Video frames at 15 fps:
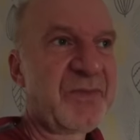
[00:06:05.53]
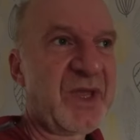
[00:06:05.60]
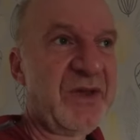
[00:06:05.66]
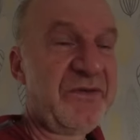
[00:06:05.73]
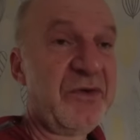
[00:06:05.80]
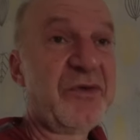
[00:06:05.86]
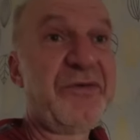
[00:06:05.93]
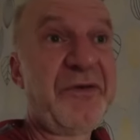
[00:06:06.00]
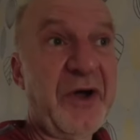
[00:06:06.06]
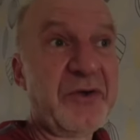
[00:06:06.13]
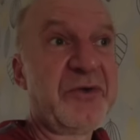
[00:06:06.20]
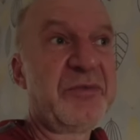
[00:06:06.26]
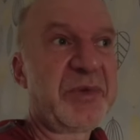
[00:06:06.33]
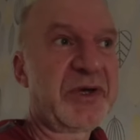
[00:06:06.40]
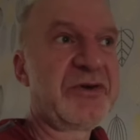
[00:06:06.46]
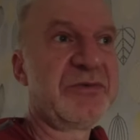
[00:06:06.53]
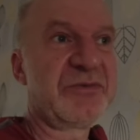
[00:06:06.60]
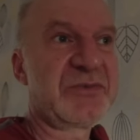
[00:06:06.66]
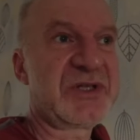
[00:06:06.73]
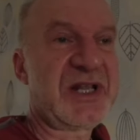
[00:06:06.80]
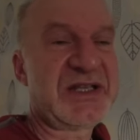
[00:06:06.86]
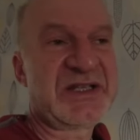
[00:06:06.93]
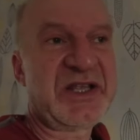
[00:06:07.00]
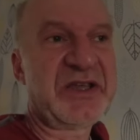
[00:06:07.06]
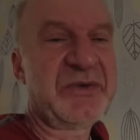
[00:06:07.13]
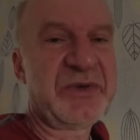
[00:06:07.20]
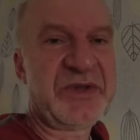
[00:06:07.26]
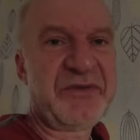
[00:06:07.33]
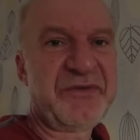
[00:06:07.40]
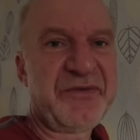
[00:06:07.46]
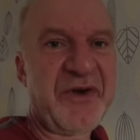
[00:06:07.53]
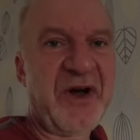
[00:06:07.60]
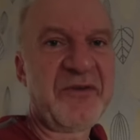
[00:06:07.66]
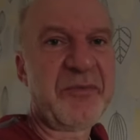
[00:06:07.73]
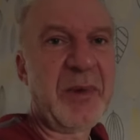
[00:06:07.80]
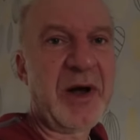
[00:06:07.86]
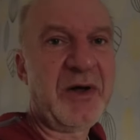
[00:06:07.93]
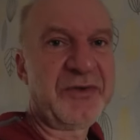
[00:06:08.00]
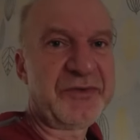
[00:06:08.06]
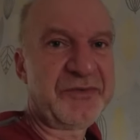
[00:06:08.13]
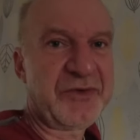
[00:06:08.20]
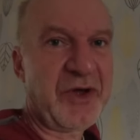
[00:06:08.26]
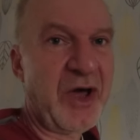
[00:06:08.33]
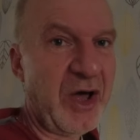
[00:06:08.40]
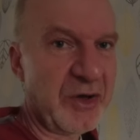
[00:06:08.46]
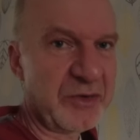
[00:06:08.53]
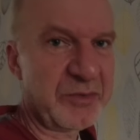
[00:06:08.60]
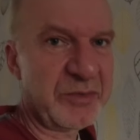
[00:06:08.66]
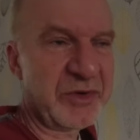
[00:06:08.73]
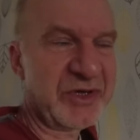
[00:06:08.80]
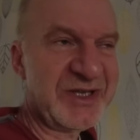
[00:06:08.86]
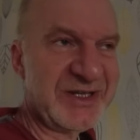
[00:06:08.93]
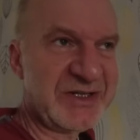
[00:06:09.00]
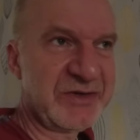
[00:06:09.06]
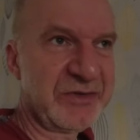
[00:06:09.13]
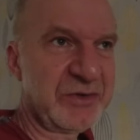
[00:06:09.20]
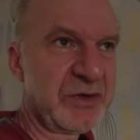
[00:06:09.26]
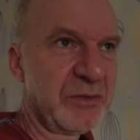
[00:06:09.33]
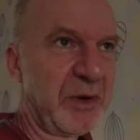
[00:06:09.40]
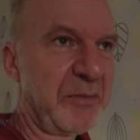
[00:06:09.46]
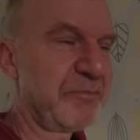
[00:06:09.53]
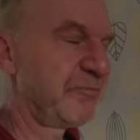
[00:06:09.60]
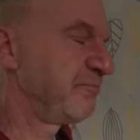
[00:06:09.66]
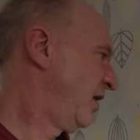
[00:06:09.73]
if your phone becomes, let's say, within five miles of your home, your heating will come on.